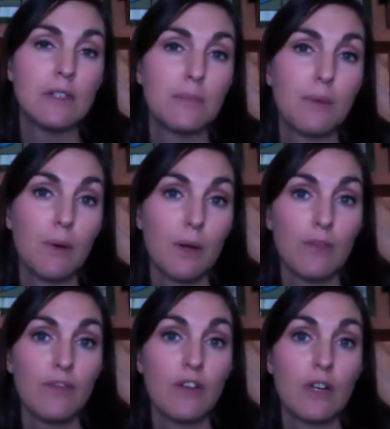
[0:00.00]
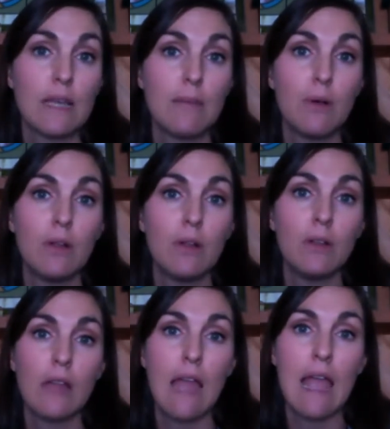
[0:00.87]
Peru, for example.
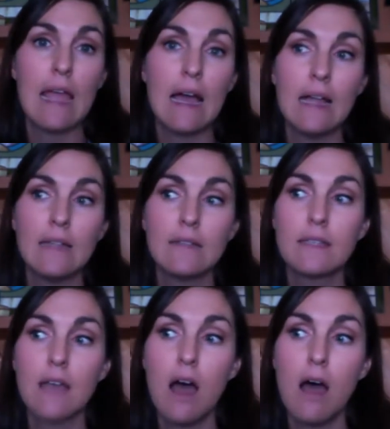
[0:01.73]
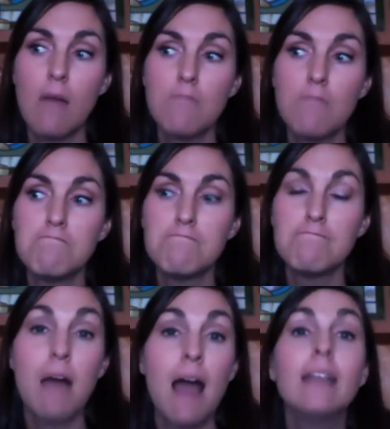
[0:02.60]
And
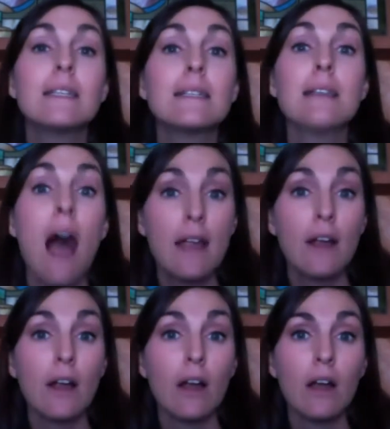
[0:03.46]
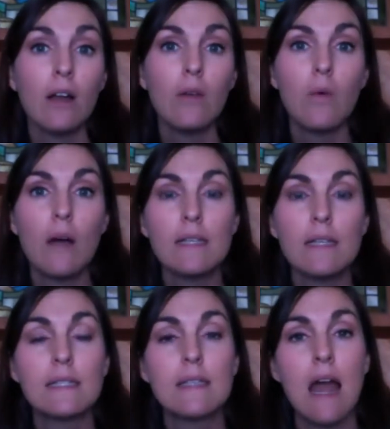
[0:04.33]
my desire
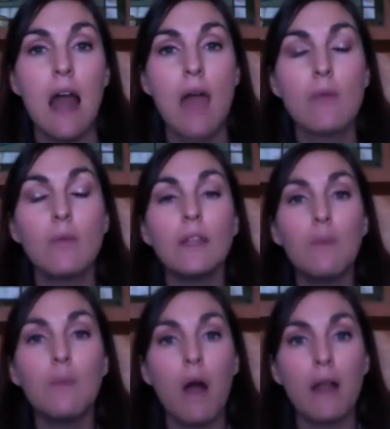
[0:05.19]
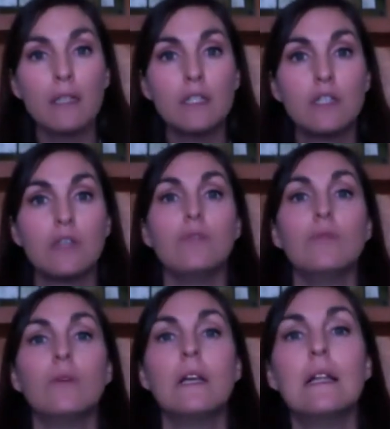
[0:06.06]
was that I really wanted
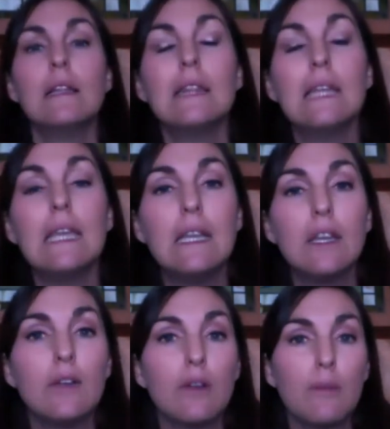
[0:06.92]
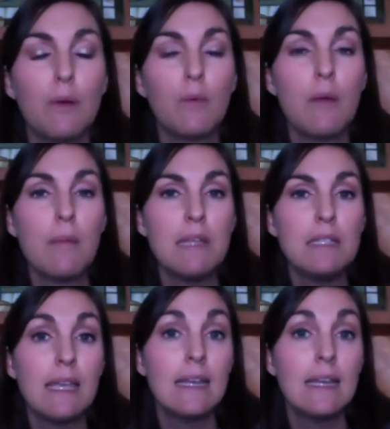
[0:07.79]
to lead a group of women
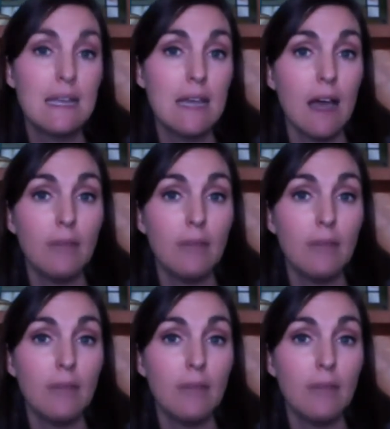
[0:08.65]
to India.